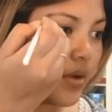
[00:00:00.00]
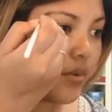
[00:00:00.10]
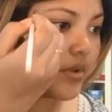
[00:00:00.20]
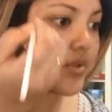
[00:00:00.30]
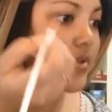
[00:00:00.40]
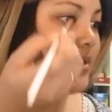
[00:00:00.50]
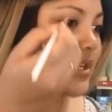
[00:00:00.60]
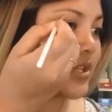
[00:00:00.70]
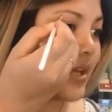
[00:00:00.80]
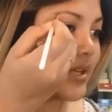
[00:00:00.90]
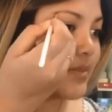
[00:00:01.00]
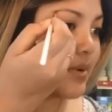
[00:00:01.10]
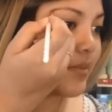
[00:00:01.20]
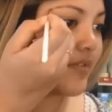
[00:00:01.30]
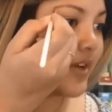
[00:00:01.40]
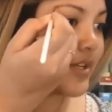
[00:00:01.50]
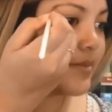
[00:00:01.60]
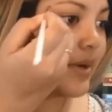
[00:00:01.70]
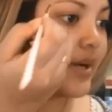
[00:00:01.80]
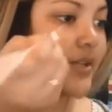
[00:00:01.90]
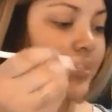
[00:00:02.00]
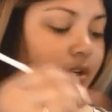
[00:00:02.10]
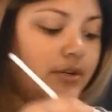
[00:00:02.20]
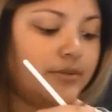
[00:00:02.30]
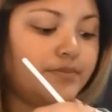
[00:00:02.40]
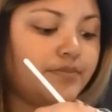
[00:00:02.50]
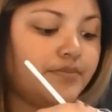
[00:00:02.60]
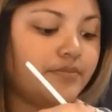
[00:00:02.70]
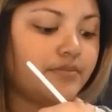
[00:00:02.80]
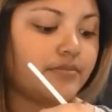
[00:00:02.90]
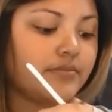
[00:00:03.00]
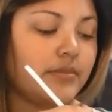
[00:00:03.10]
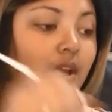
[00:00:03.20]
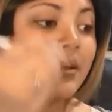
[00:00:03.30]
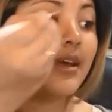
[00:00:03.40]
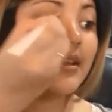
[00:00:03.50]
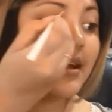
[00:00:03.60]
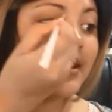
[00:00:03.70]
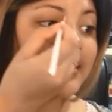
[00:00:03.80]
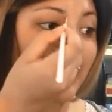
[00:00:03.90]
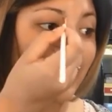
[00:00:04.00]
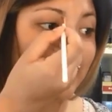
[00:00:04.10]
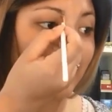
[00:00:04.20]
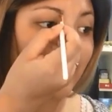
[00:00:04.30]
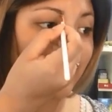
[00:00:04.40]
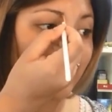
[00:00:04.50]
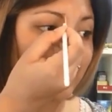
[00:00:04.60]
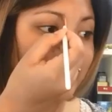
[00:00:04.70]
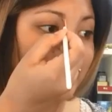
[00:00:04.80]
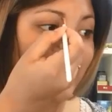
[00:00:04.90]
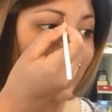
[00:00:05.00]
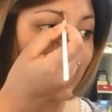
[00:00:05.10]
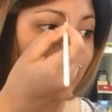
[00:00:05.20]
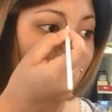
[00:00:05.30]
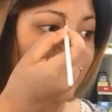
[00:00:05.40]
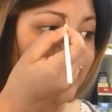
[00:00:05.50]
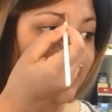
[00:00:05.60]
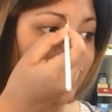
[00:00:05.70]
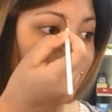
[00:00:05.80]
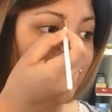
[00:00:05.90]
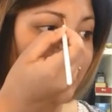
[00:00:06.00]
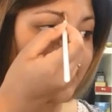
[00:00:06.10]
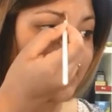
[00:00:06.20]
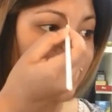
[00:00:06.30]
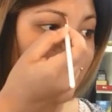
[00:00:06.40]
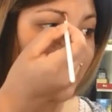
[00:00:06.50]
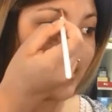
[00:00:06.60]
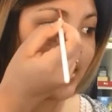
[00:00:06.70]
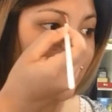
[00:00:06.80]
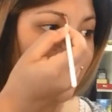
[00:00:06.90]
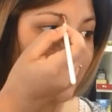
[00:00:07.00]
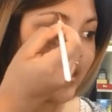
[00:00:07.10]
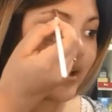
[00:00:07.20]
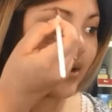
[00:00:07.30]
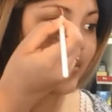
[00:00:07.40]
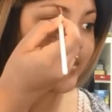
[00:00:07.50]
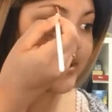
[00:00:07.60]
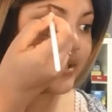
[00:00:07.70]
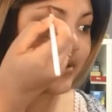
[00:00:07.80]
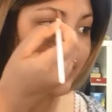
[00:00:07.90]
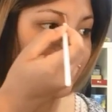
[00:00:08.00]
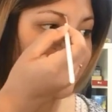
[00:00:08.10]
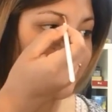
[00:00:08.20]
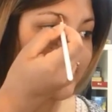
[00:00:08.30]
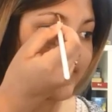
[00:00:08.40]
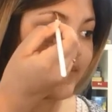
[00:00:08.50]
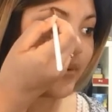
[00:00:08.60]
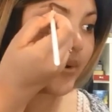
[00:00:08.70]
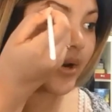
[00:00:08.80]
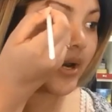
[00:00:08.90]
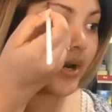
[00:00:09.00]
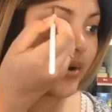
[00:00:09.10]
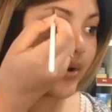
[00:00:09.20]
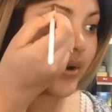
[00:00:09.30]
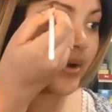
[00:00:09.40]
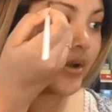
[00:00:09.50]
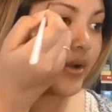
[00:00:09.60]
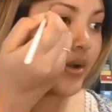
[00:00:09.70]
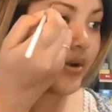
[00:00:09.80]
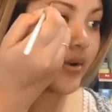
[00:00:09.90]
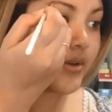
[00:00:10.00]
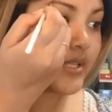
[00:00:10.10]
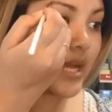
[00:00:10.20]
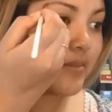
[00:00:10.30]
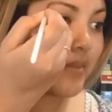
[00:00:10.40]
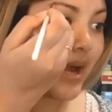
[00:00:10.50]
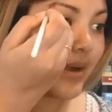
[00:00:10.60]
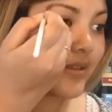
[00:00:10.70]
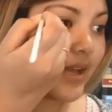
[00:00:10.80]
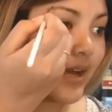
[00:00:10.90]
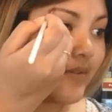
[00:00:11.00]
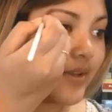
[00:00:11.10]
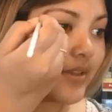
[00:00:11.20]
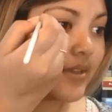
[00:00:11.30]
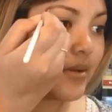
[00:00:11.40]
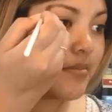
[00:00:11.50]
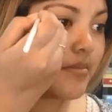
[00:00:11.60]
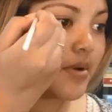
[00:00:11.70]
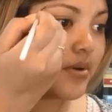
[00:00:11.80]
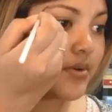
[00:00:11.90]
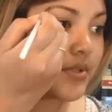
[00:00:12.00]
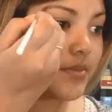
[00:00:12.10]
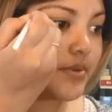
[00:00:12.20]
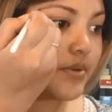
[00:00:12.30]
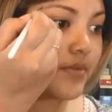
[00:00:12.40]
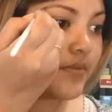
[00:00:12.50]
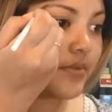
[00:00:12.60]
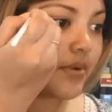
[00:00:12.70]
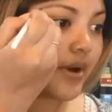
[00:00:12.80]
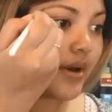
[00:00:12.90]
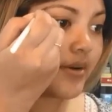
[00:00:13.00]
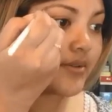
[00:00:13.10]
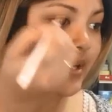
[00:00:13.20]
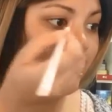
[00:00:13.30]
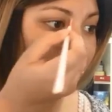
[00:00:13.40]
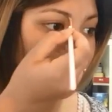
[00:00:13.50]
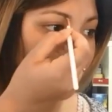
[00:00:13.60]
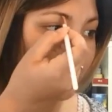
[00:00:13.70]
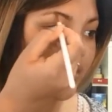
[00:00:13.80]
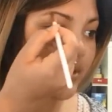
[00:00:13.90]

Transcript: well, there's no such thing as perfect, but you know, that nice eyebrow where it looks airbrushed almost. Like I always see girls in Sephora or girls at MAC, they have like the most beautiful brows ever.